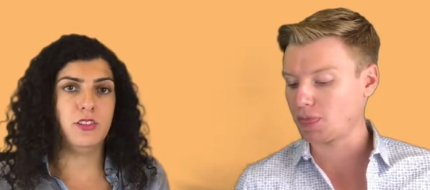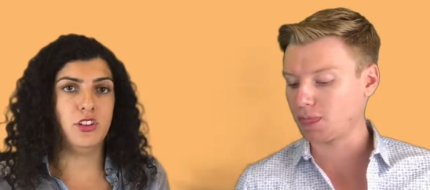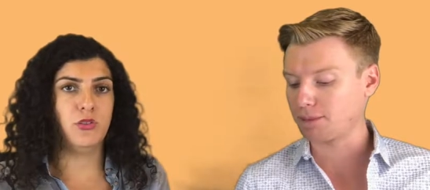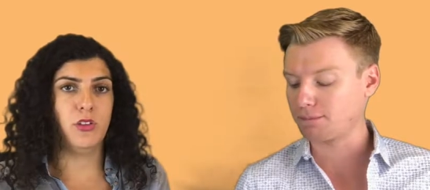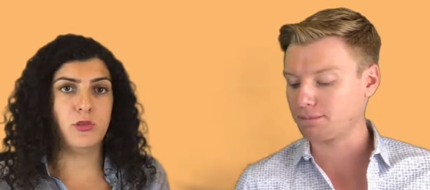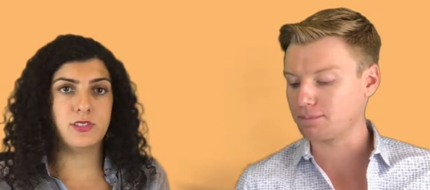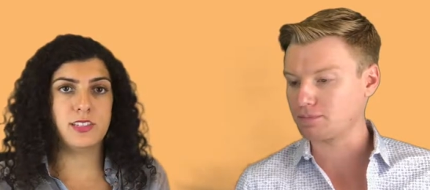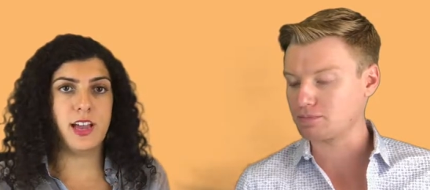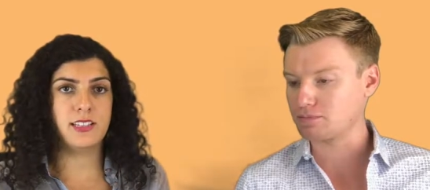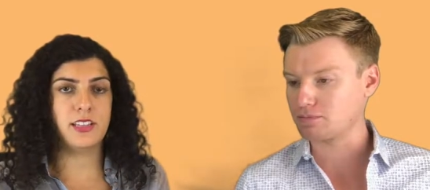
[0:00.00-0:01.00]
Speaker 1: you know loan
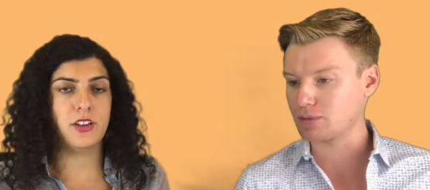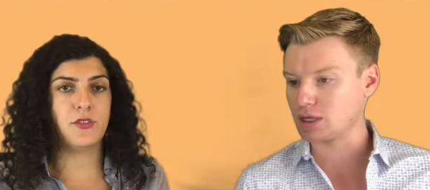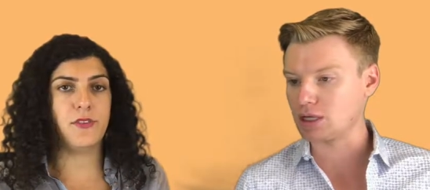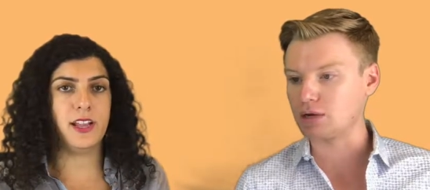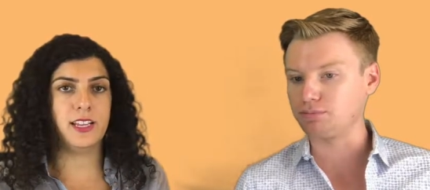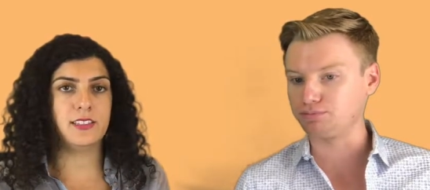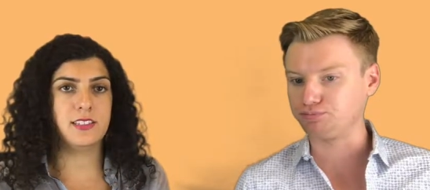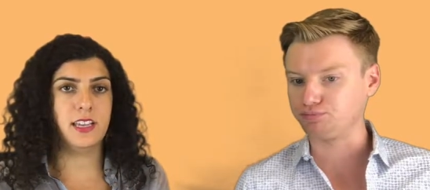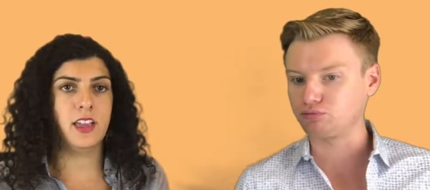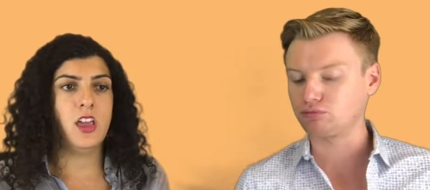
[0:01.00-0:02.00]
size that you're
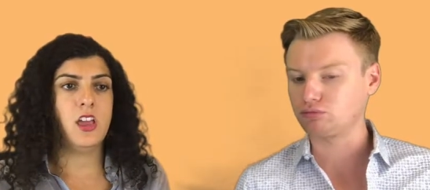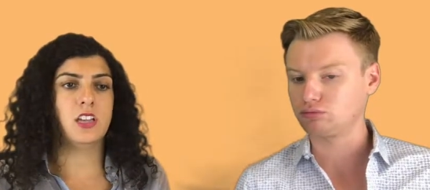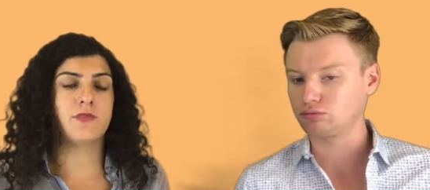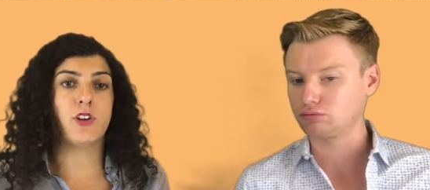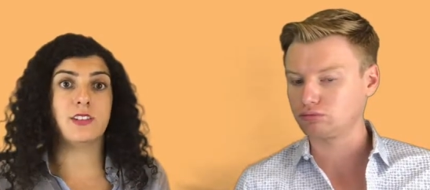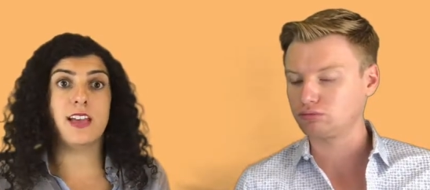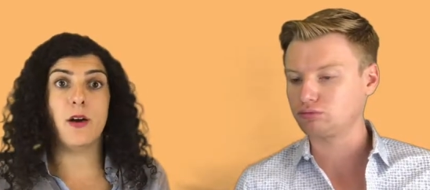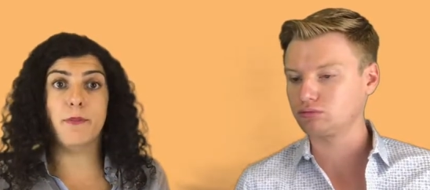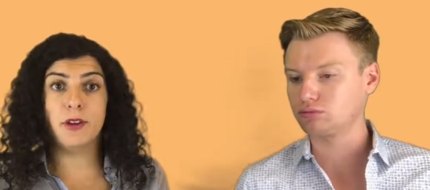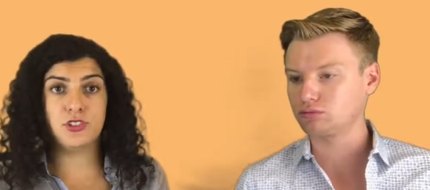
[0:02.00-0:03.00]
financing as far as
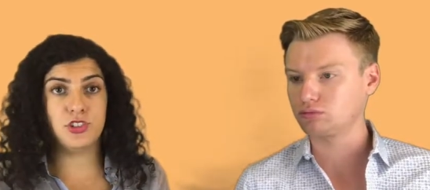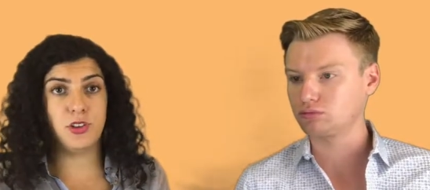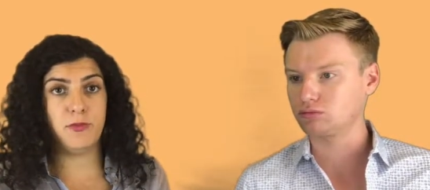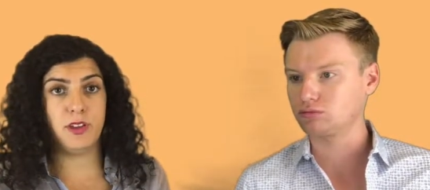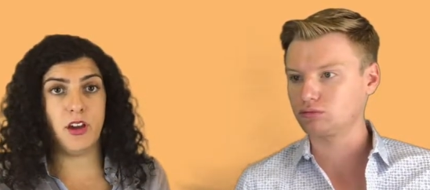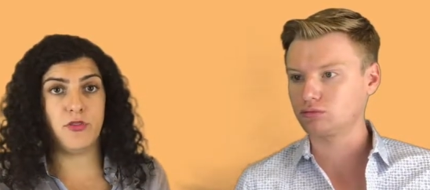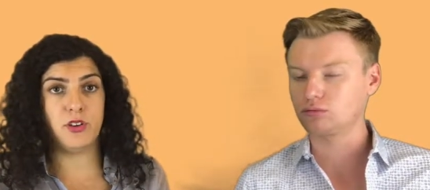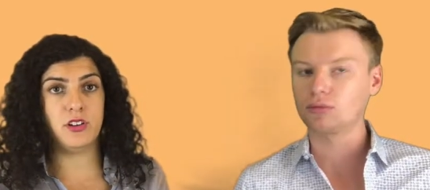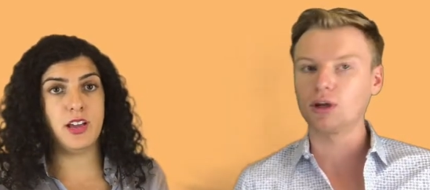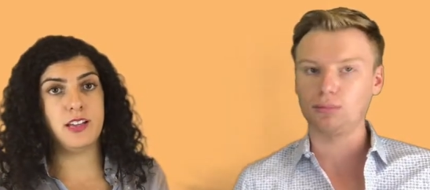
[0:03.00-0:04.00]
how much can be
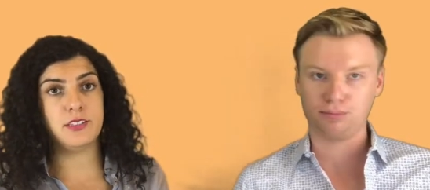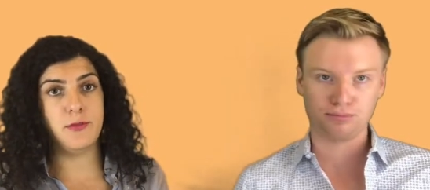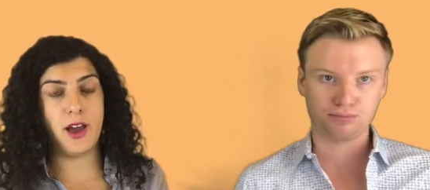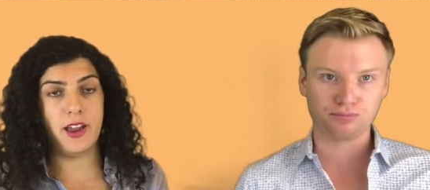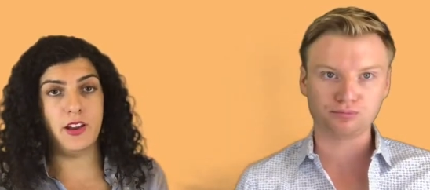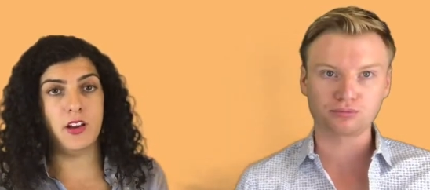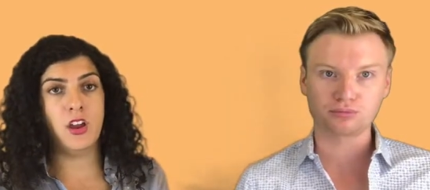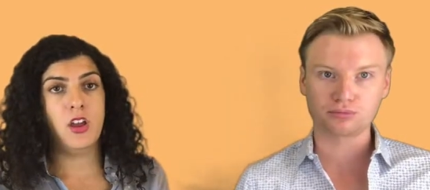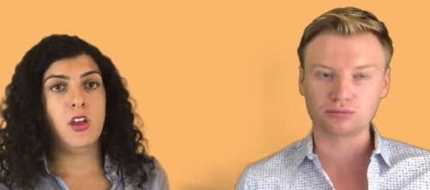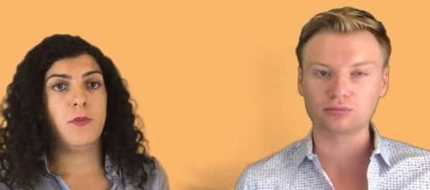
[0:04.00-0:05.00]
covered as a buyer.
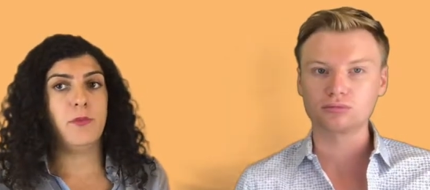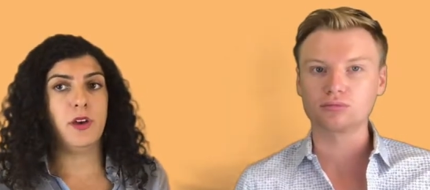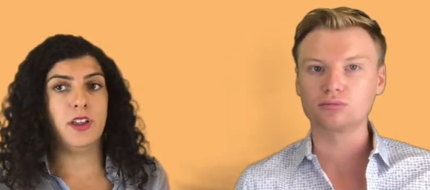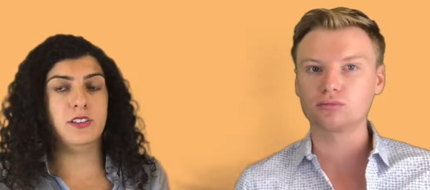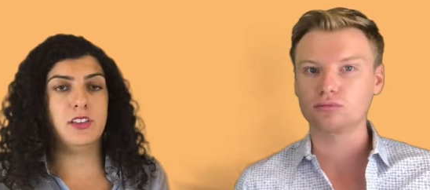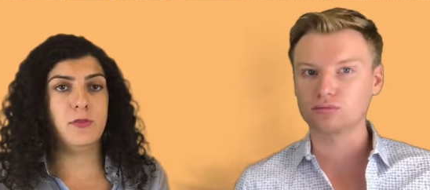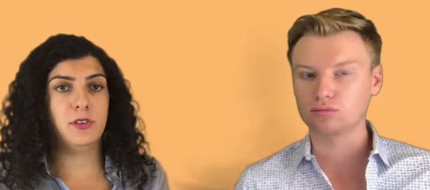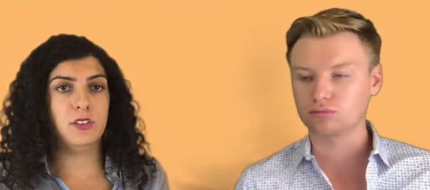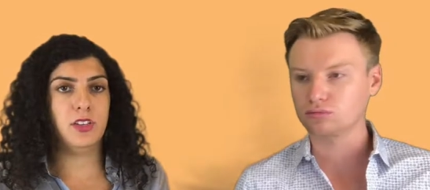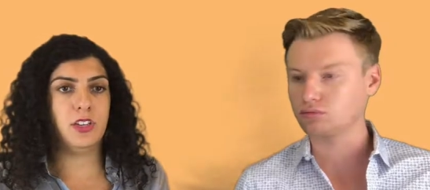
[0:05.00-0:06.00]
But
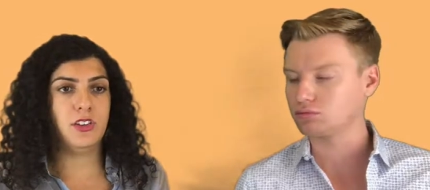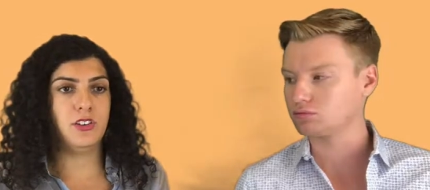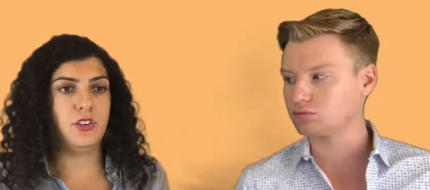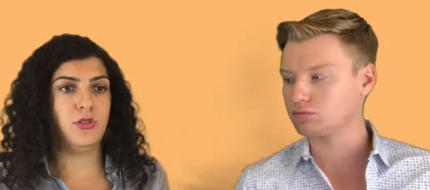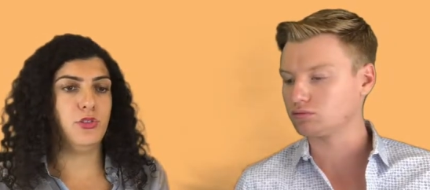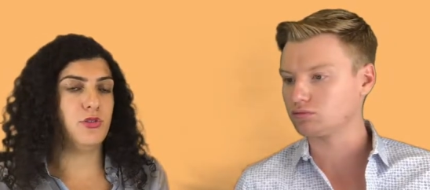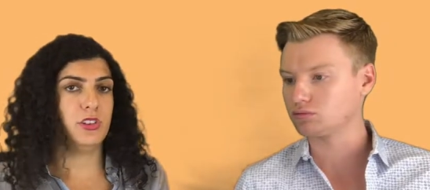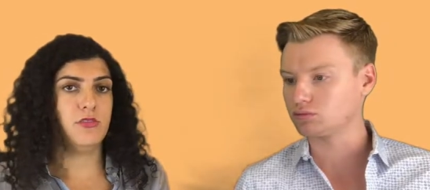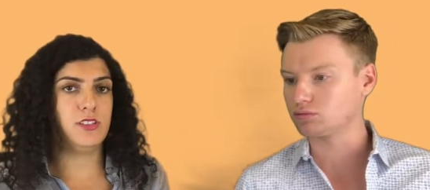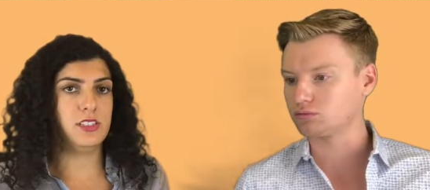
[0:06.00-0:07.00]
typically, you know, you
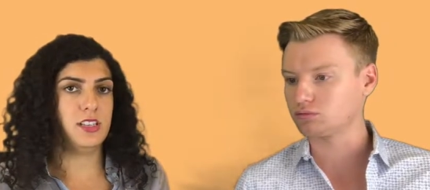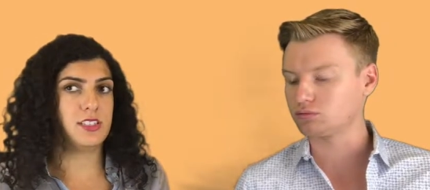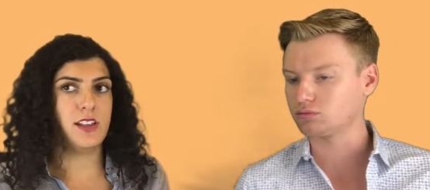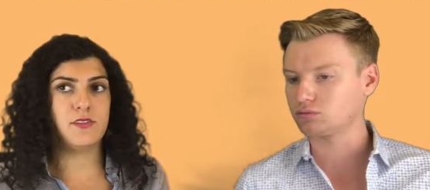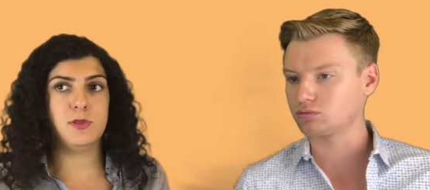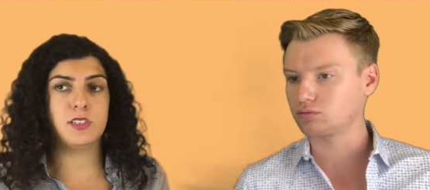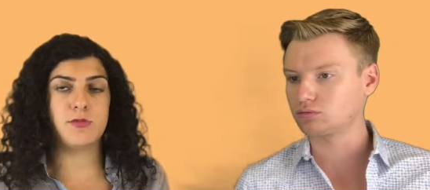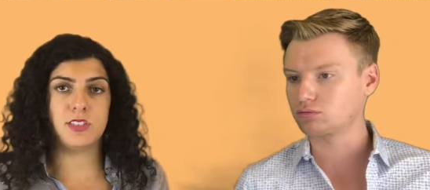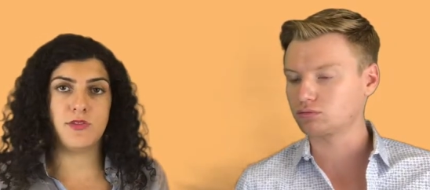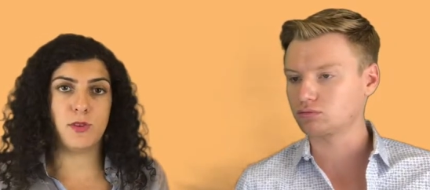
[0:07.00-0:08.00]
can it doesn't have to be a
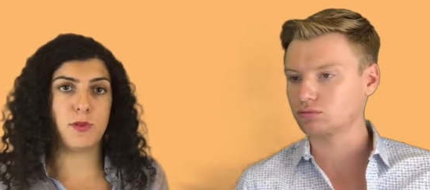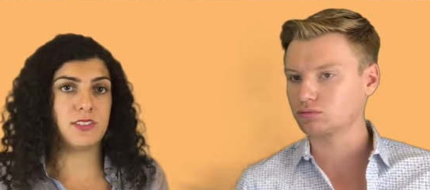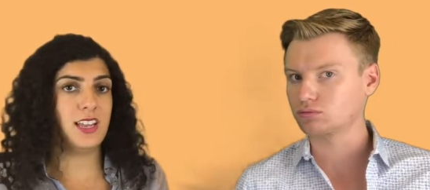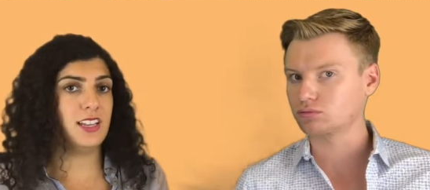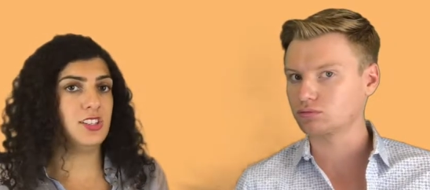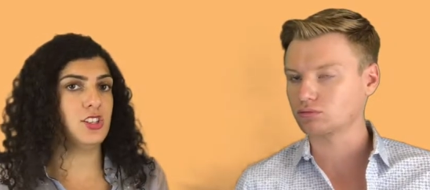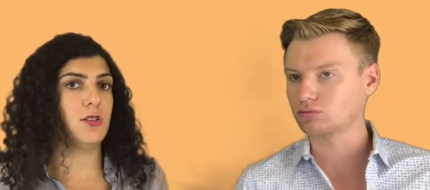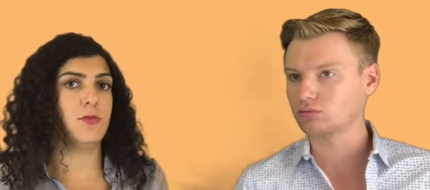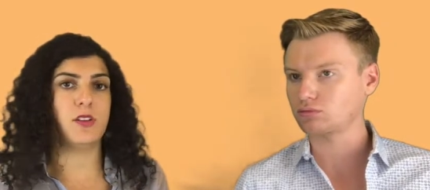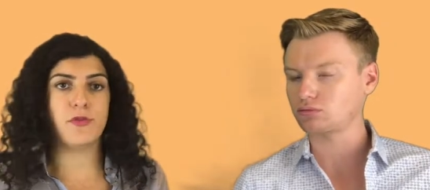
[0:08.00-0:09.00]
specific percentage. It
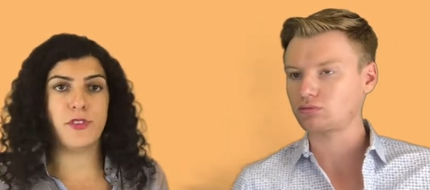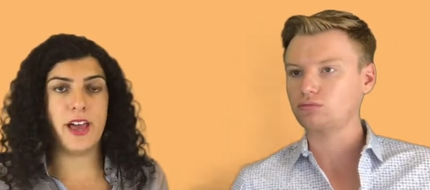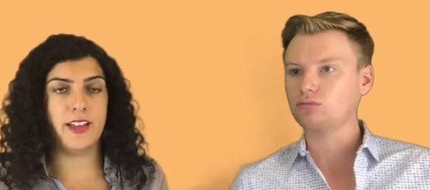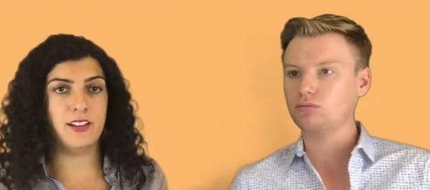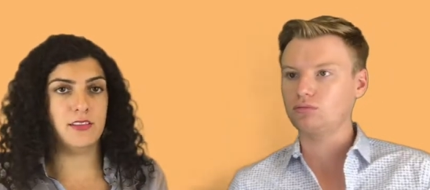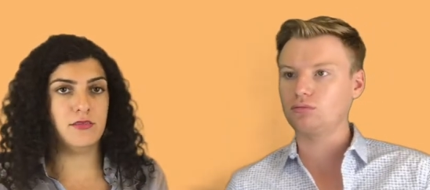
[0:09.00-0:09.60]
can be a flat,